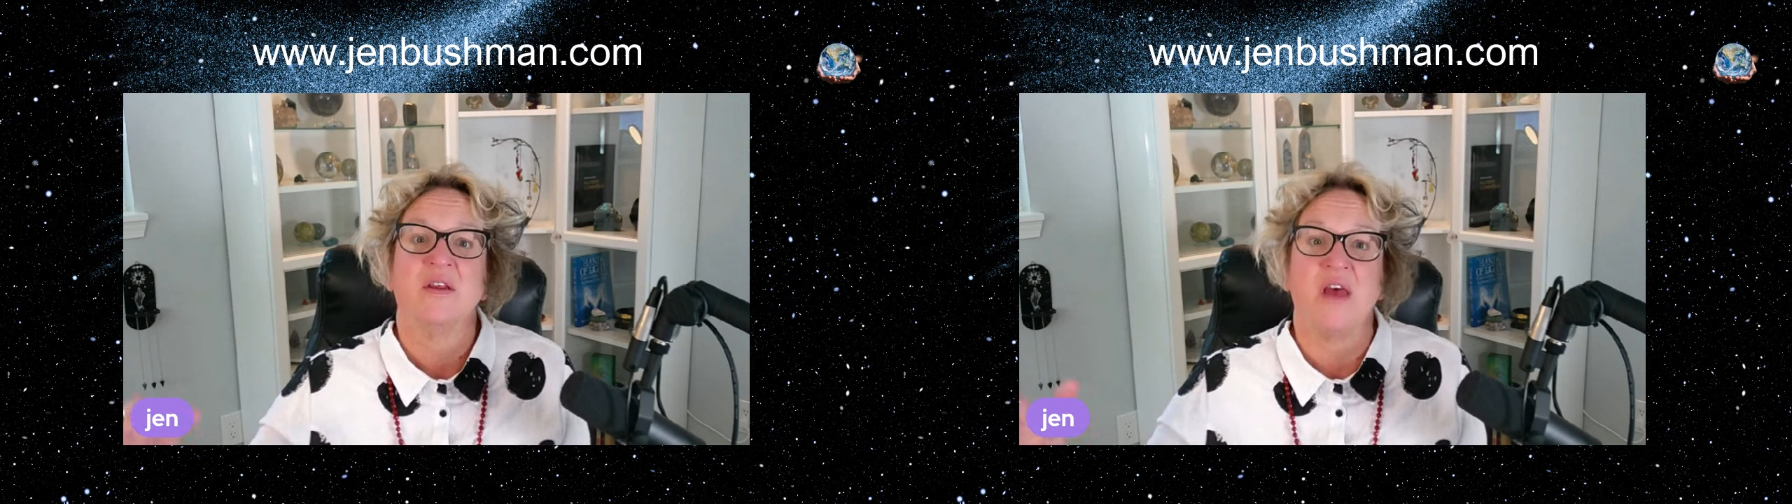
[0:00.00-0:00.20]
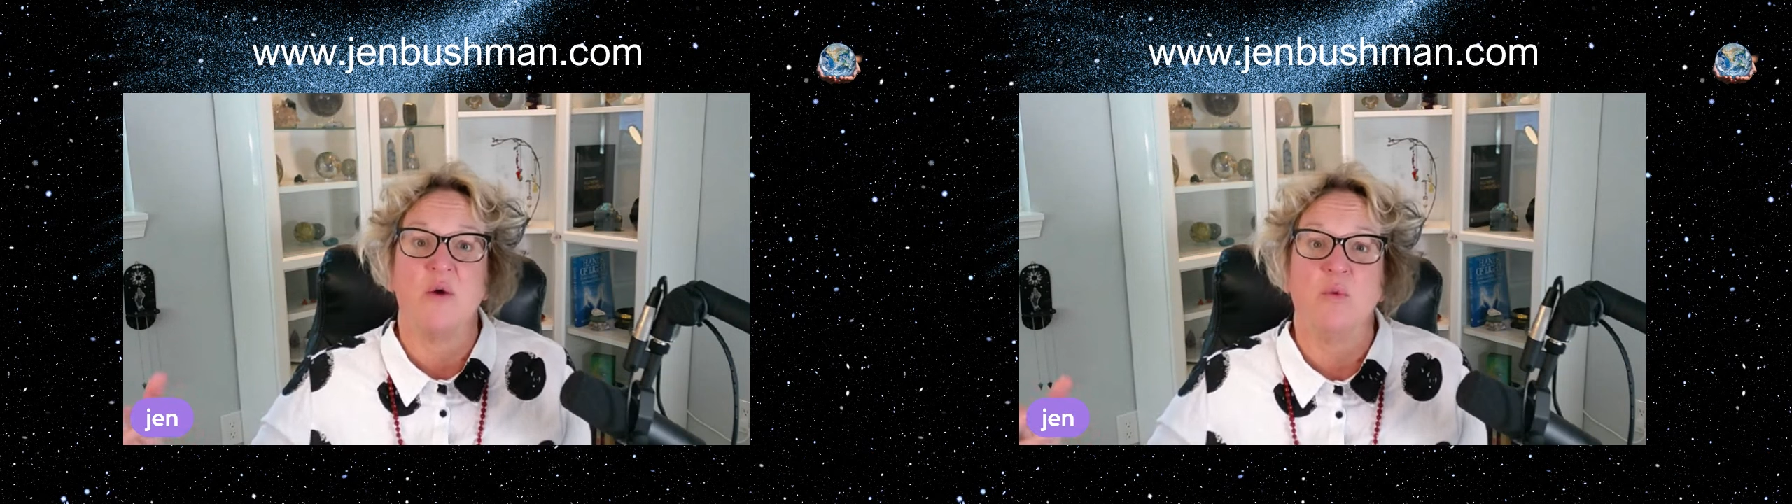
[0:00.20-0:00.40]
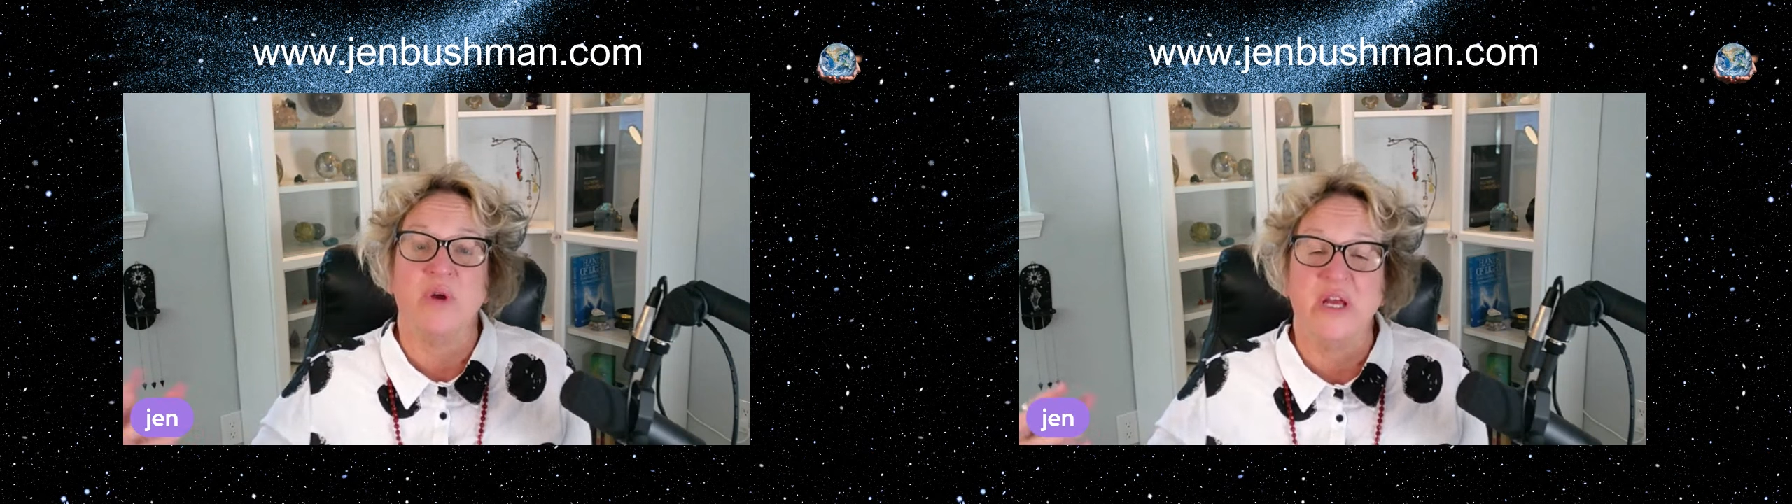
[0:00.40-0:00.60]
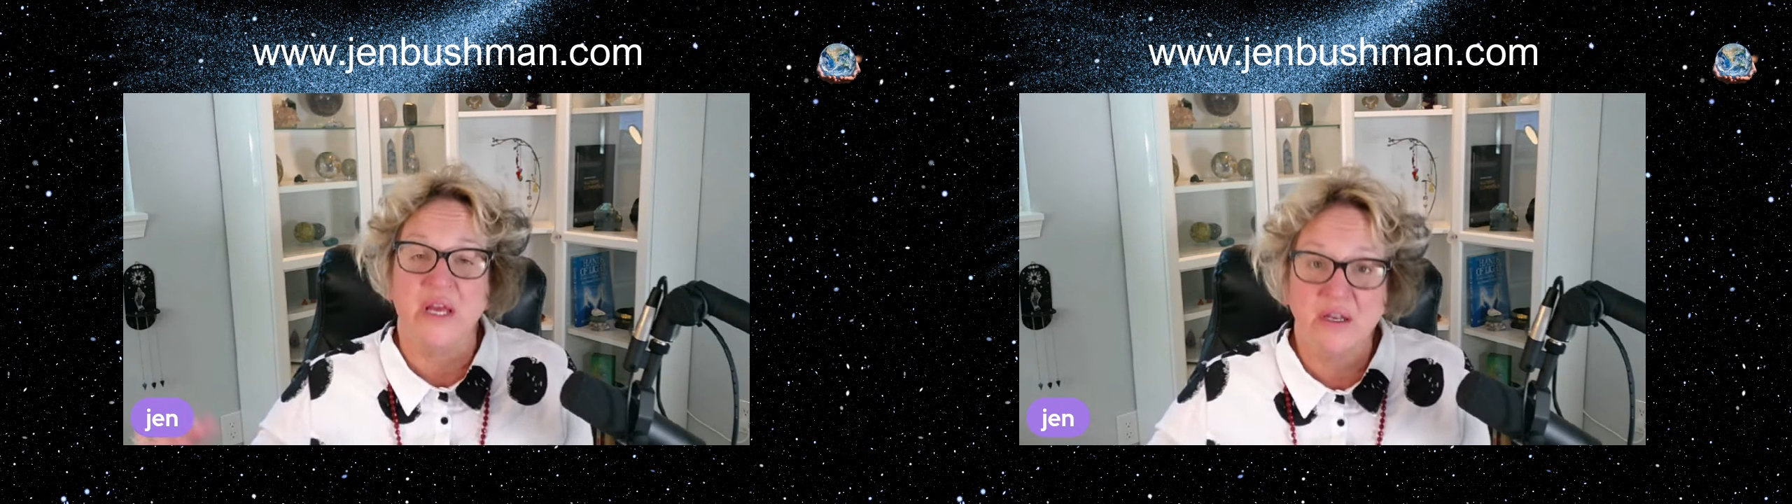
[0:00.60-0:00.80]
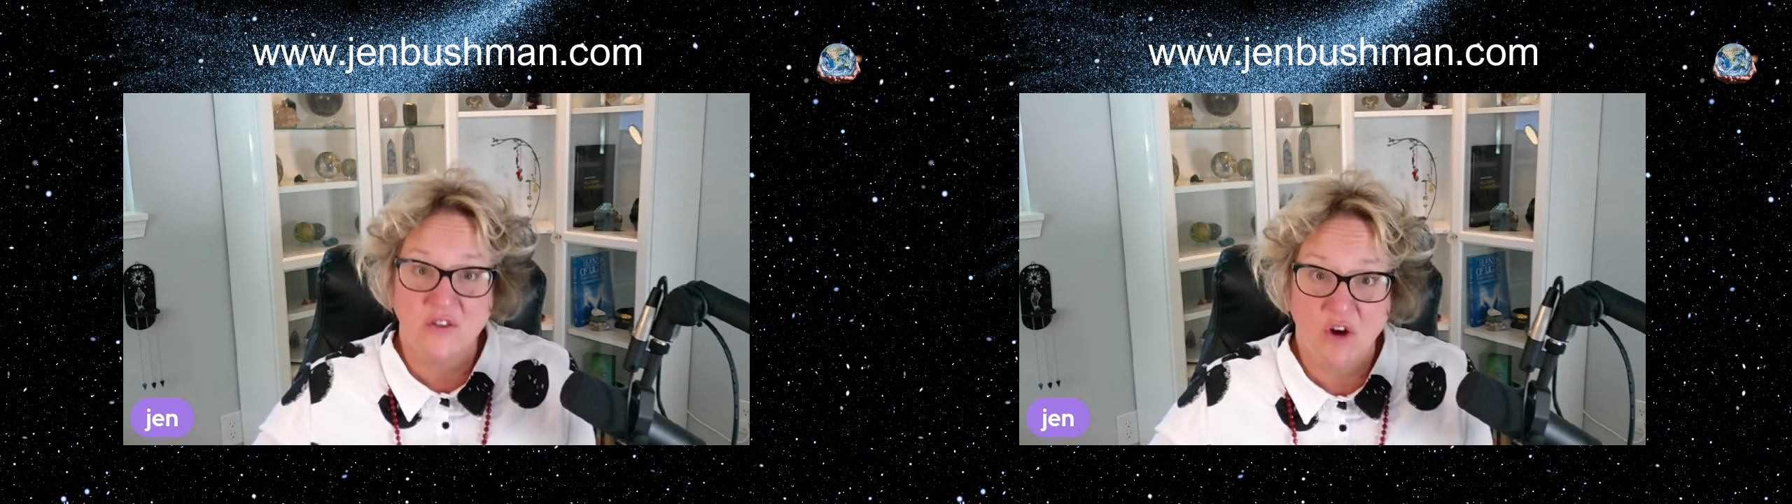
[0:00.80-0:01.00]
that we
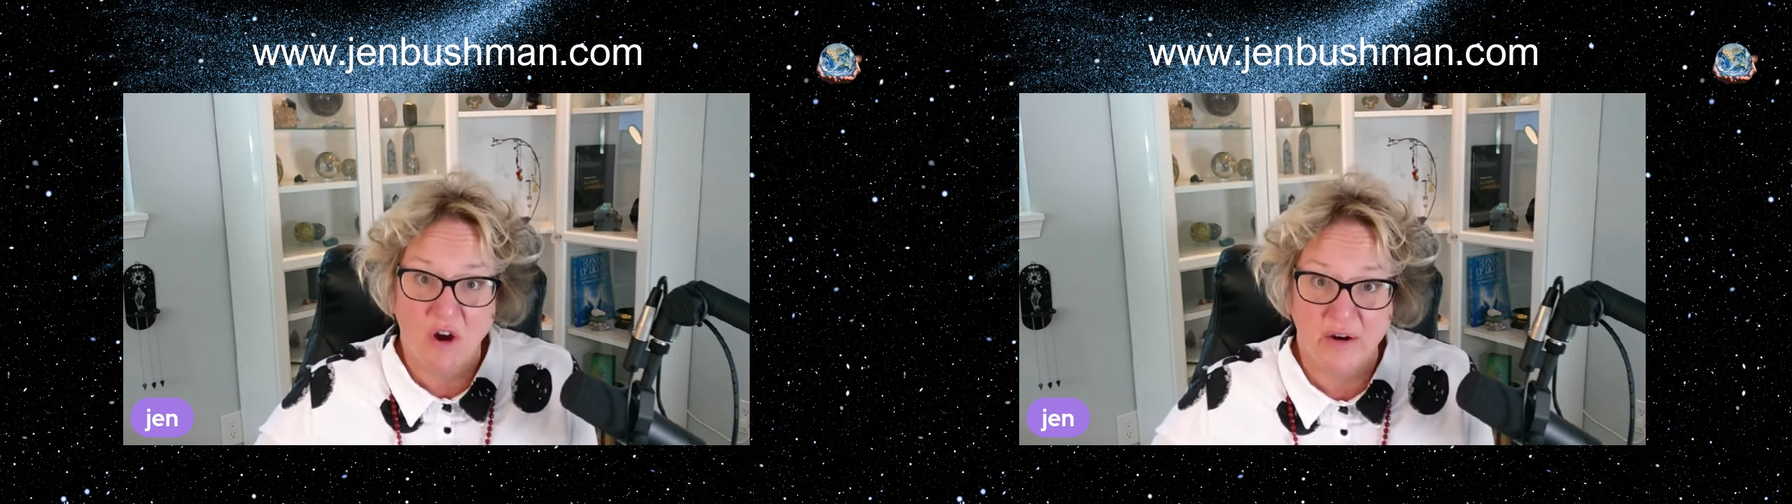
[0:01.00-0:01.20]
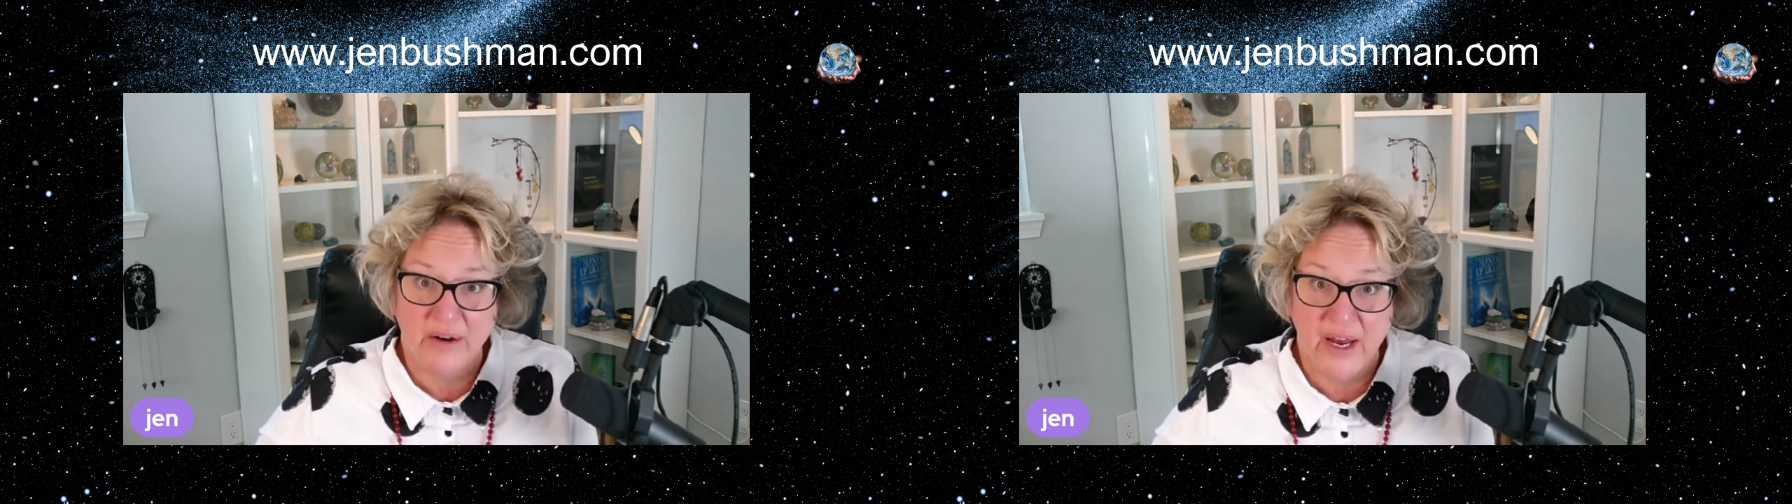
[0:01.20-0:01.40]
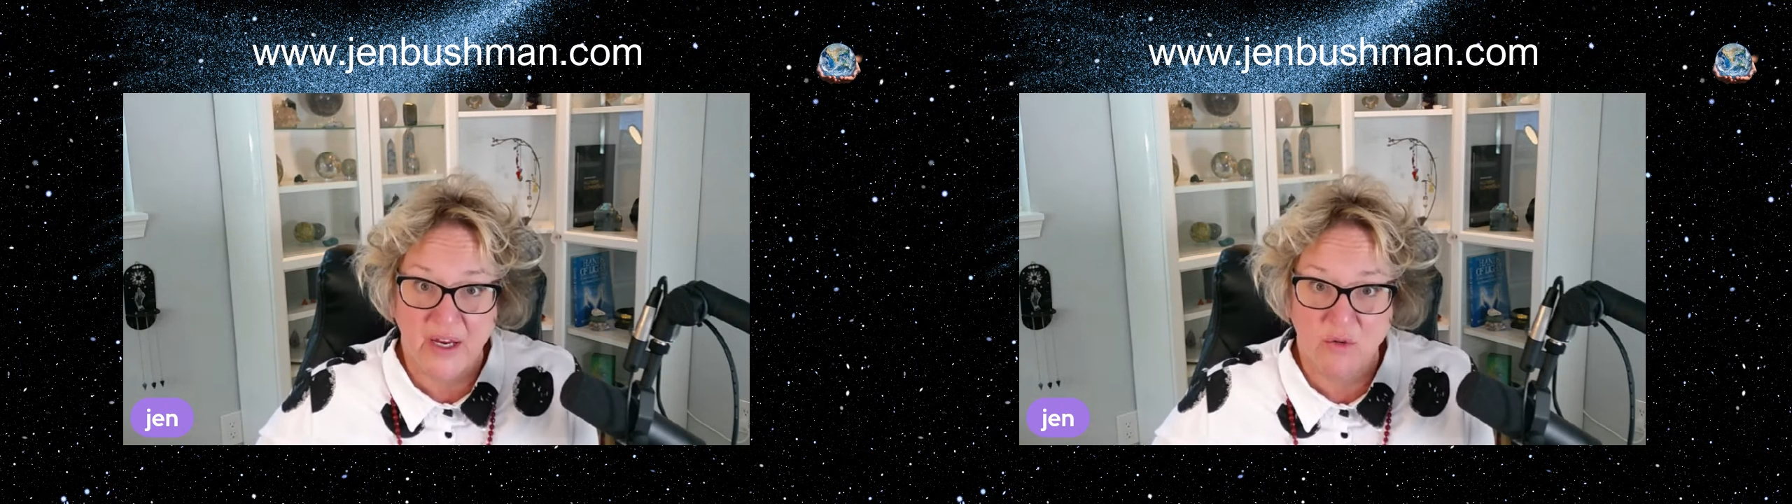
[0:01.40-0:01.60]
incarnate